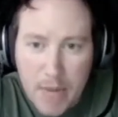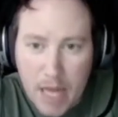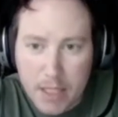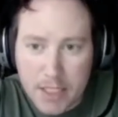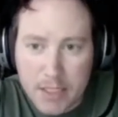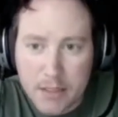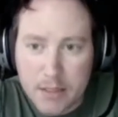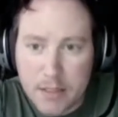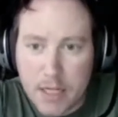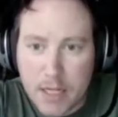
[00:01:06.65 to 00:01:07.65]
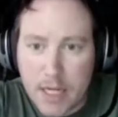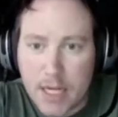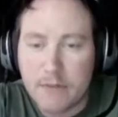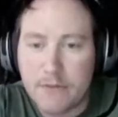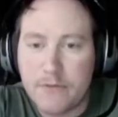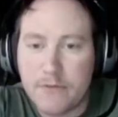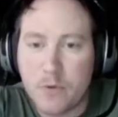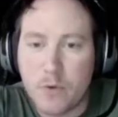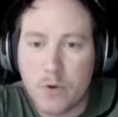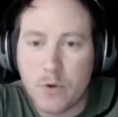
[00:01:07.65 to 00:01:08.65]
paladin uh,
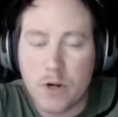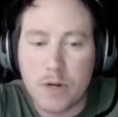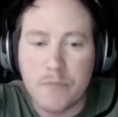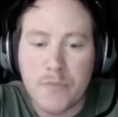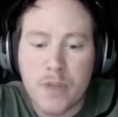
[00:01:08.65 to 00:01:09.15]
for